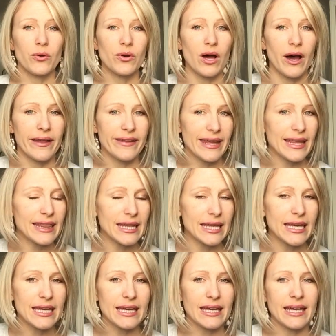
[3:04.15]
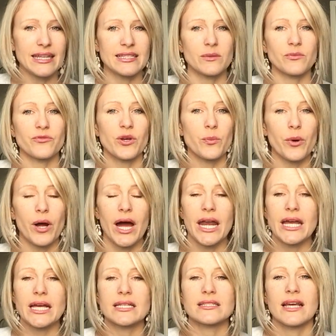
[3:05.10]
own online link and get some free
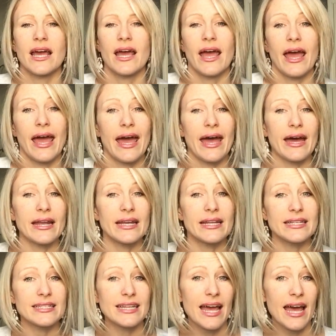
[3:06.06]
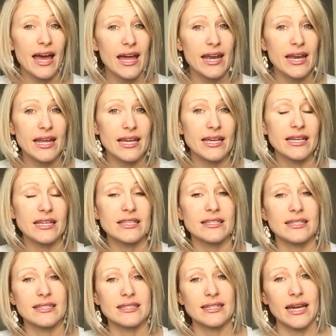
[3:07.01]
products, and 10
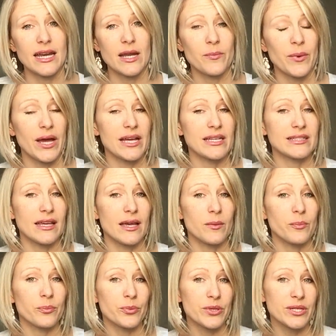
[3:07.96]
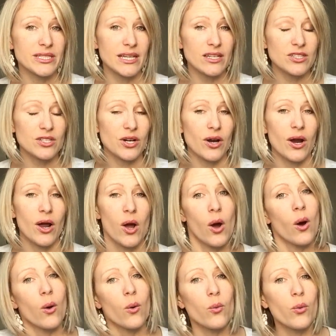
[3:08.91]
is to sign up as a presenter,
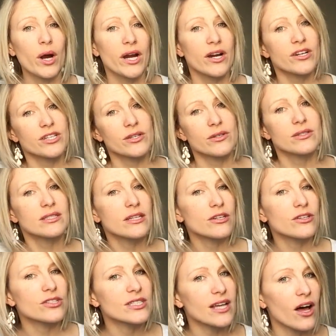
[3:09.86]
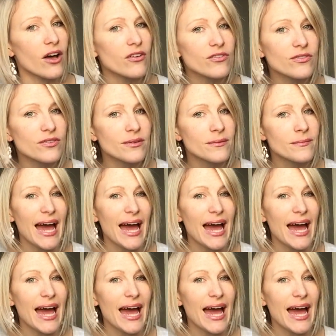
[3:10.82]
where do you see yourself?